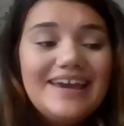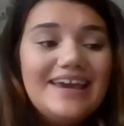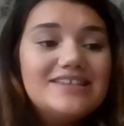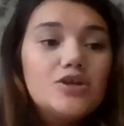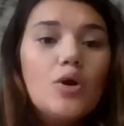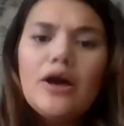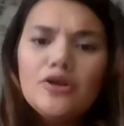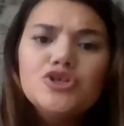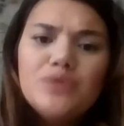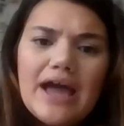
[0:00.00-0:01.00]
And so I'll
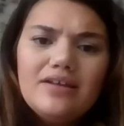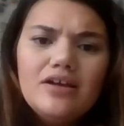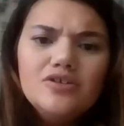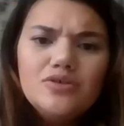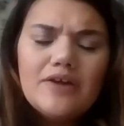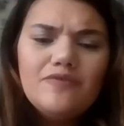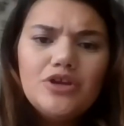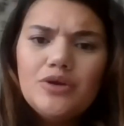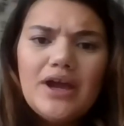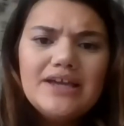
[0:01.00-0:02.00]
do that. I'll do that for
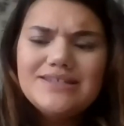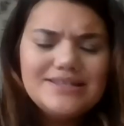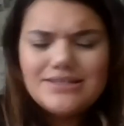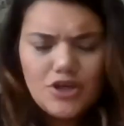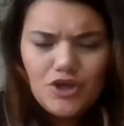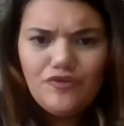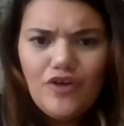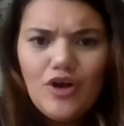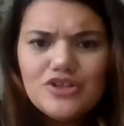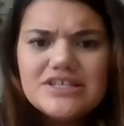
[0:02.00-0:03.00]
you guys because it's not your
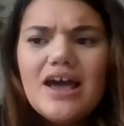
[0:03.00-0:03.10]
fault.